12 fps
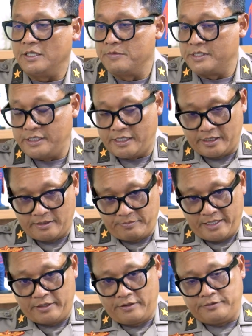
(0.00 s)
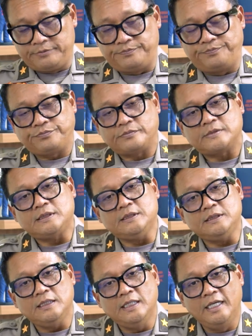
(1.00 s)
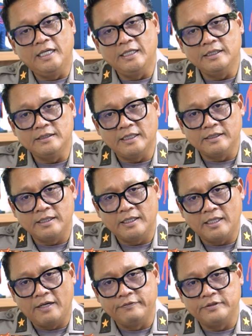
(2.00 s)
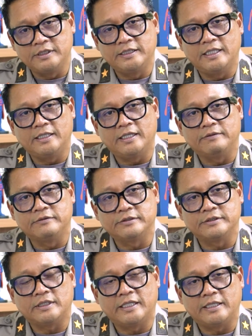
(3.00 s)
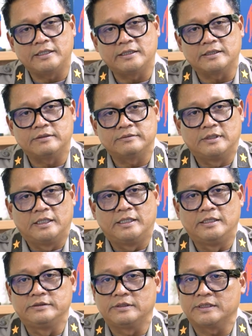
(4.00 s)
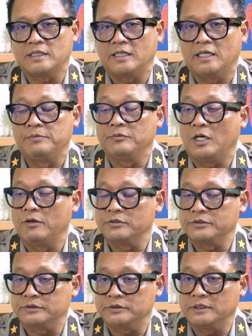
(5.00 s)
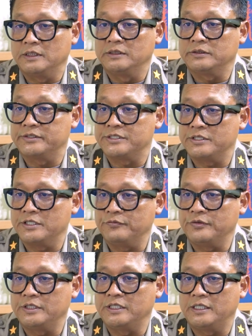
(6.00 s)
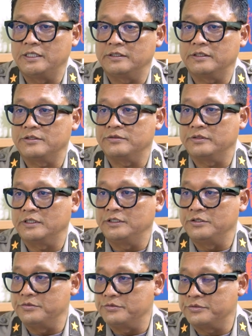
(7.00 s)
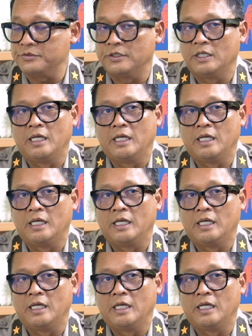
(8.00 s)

embassy at Bangkok. Mm-hmm. And after that, I was like, I was interested with the international issues.